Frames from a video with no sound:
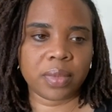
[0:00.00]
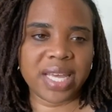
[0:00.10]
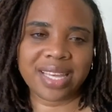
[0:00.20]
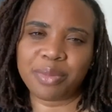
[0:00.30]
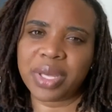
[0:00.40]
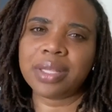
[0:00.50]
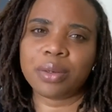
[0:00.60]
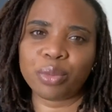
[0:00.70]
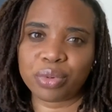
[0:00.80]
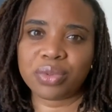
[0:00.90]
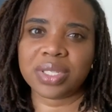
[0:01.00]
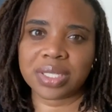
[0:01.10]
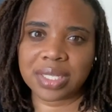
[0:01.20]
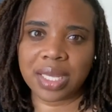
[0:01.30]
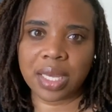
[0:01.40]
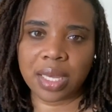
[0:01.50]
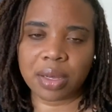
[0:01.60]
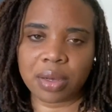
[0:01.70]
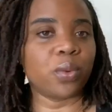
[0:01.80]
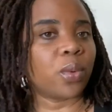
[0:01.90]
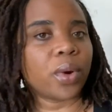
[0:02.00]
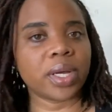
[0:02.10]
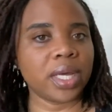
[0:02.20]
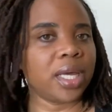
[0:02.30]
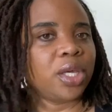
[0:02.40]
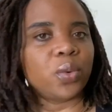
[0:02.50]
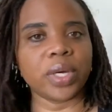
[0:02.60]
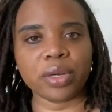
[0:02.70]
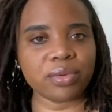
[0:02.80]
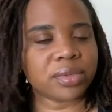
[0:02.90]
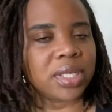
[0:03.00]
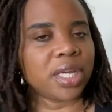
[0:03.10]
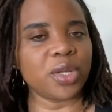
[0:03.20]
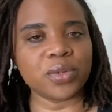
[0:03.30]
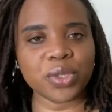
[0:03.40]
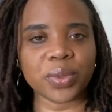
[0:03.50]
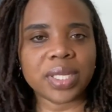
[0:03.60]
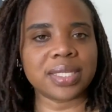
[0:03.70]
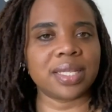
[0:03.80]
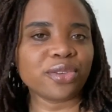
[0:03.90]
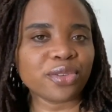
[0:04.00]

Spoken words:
it can be a little bruising to the ego. You were working, you were in a routine, you were doing this.